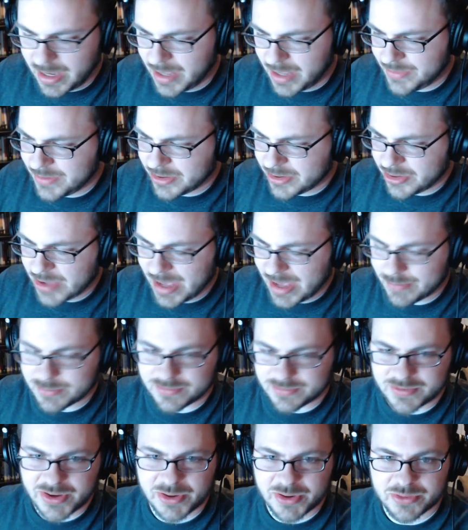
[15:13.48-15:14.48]
And there you have
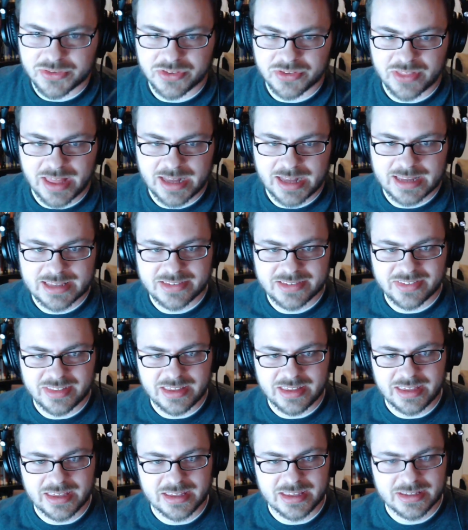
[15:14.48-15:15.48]
it, folks. That is
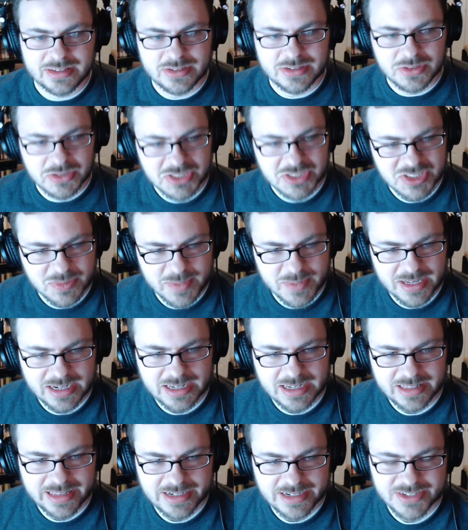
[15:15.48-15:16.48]
the Ultimate
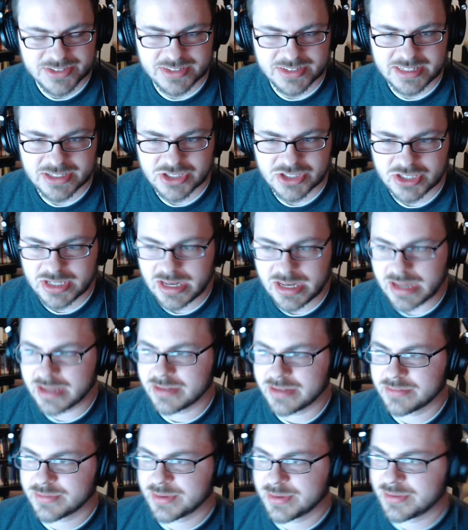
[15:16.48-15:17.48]
Collector's Edition
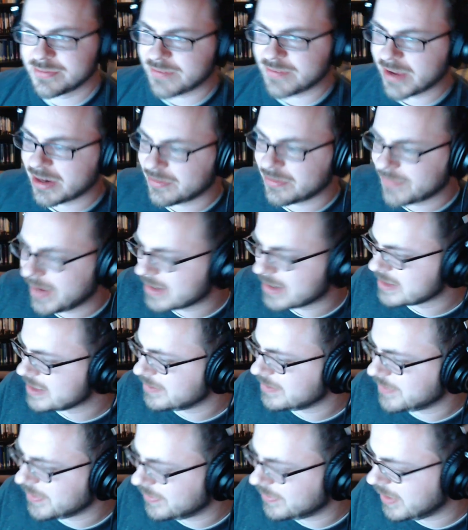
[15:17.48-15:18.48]
of Final
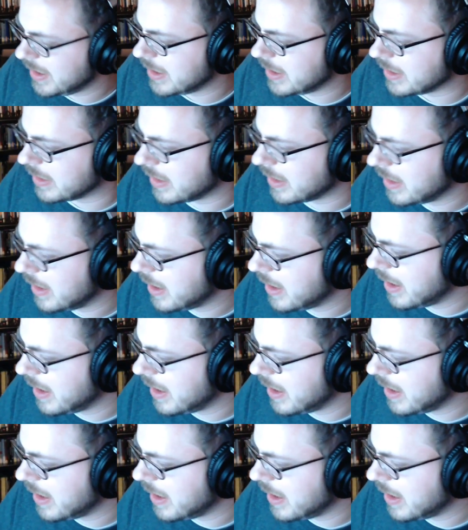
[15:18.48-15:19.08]
Fantasy XV.